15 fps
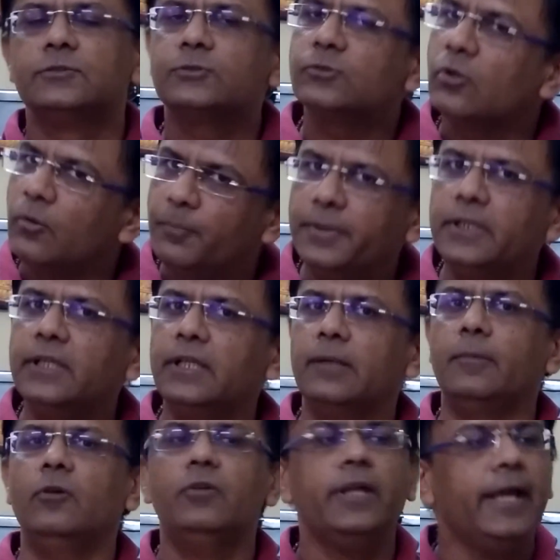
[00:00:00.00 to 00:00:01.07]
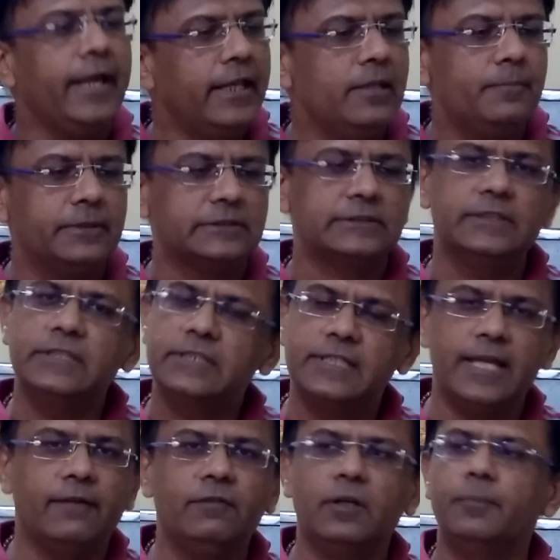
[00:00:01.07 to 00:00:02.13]
So opinion about any person is
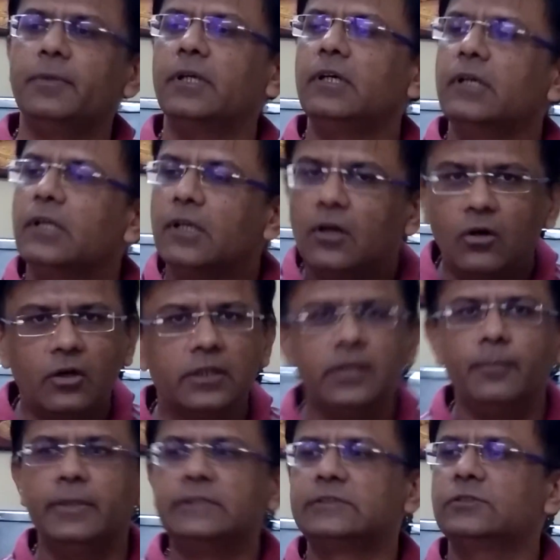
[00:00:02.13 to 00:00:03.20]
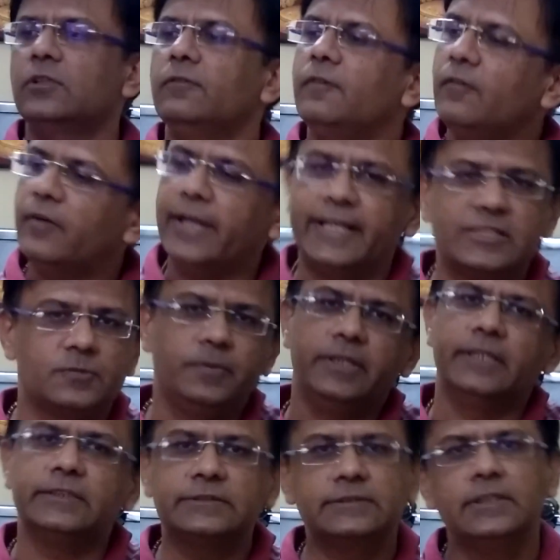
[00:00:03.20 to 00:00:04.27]
developed on the basis of our
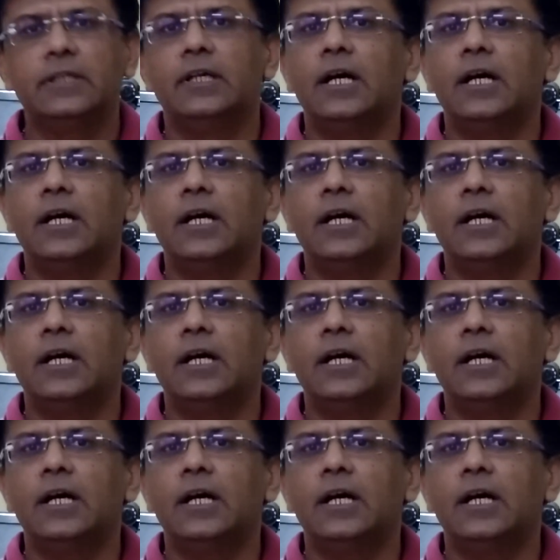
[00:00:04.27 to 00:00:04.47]
experience,